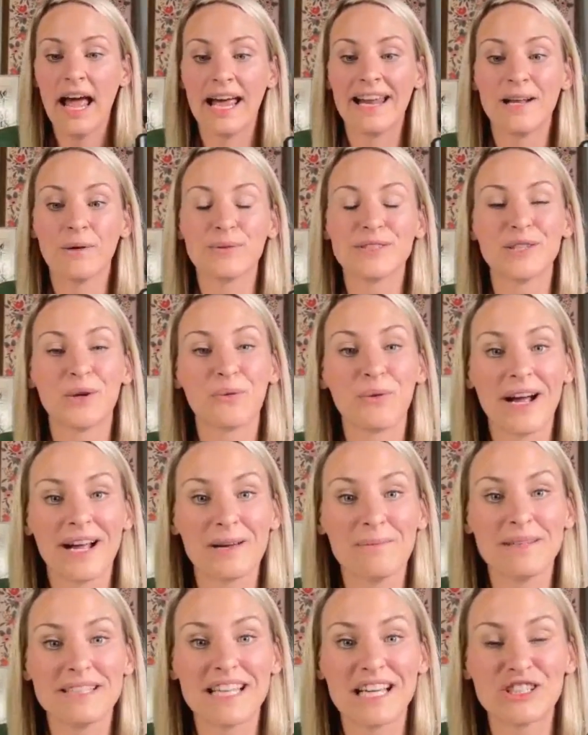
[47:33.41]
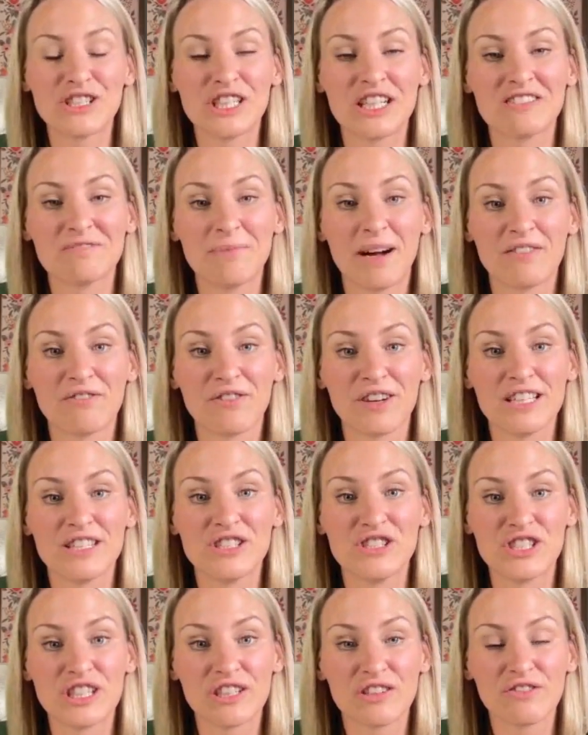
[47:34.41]
And it was a recommendation of my
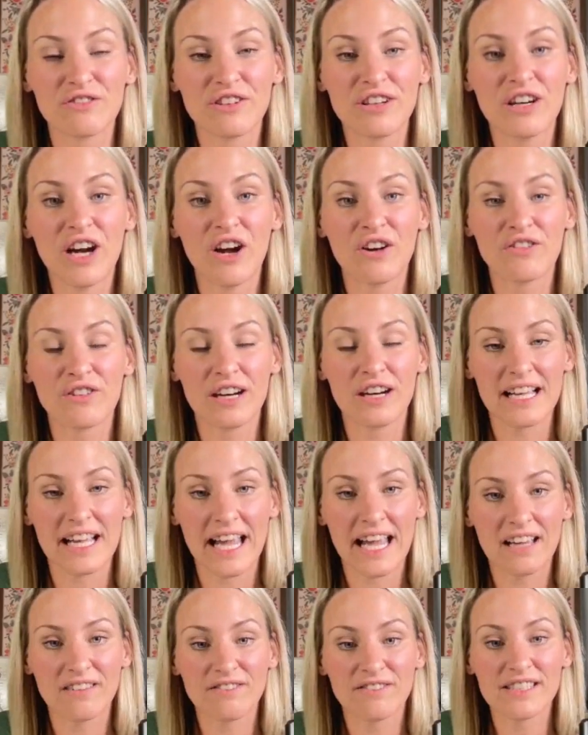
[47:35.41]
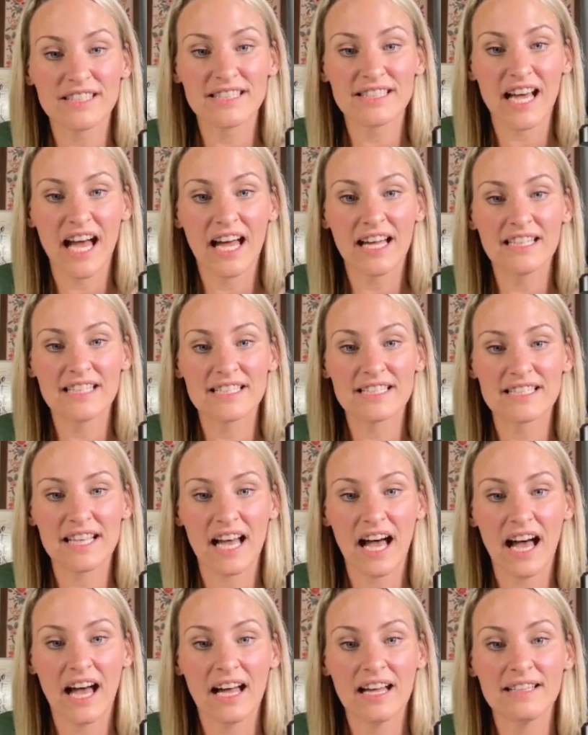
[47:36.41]
friend Jennifer over at Canvas Sign
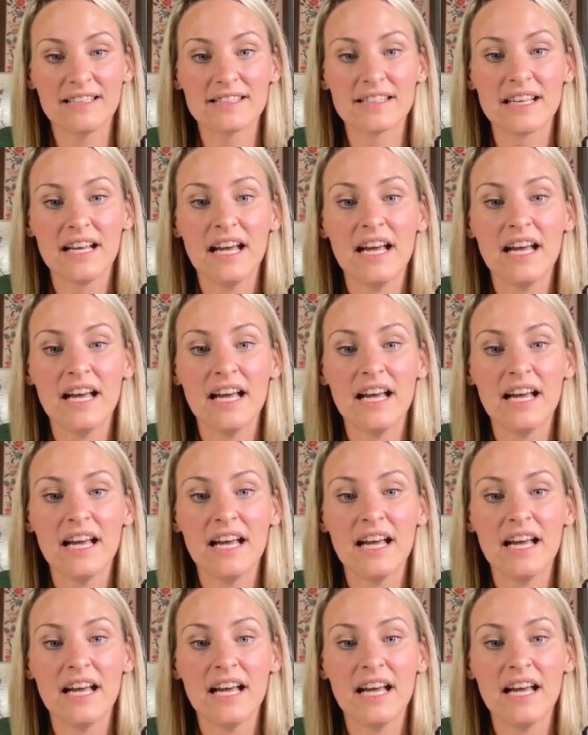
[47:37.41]
Designs.